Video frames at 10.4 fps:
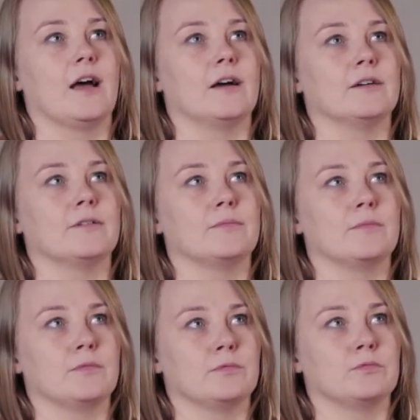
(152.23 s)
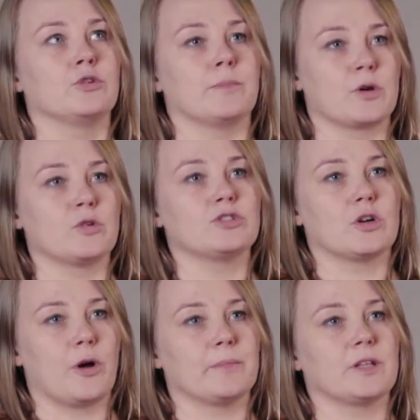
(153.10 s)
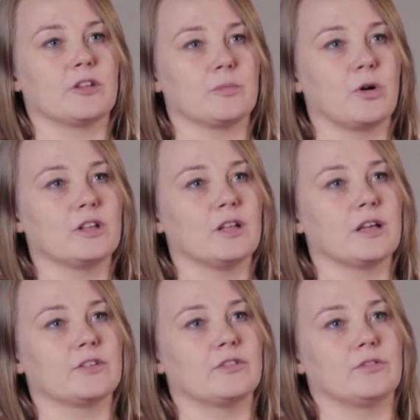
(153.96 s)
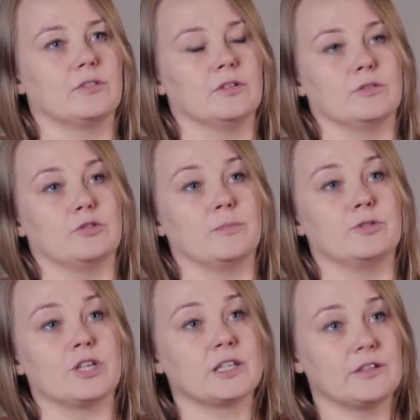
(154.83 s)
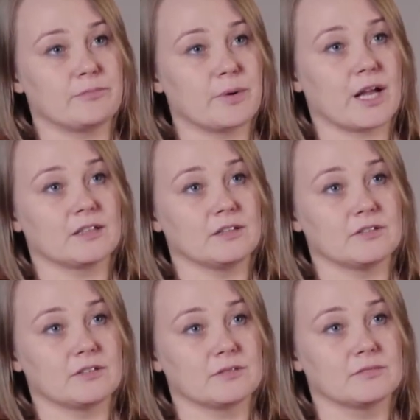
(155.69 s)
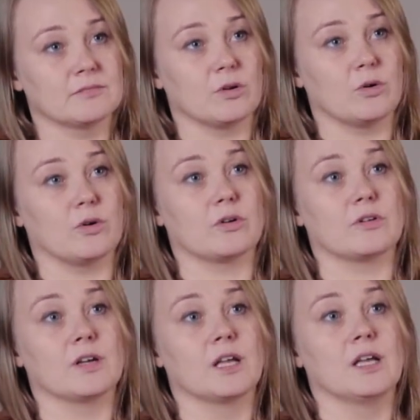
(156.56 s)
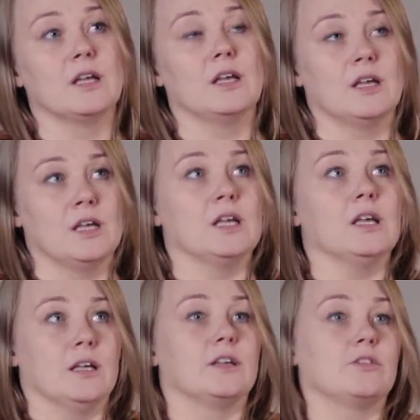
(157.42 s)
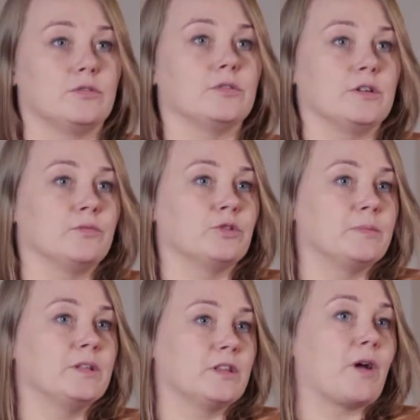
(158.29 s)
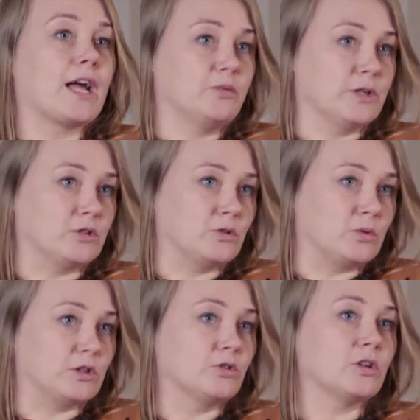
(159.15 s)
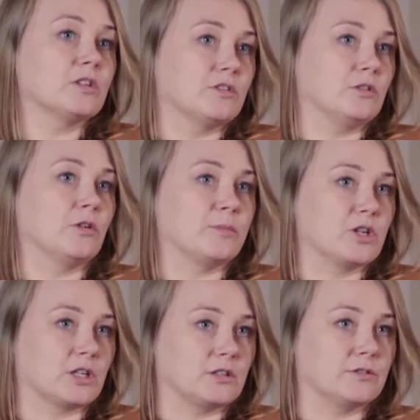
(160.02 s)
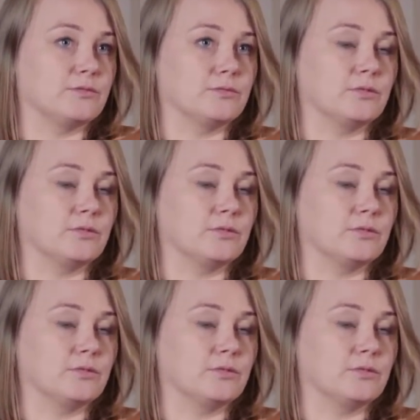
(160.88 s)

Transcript: To approach the competence model as a subjective practice or it would be the right way to do it, not as an objective,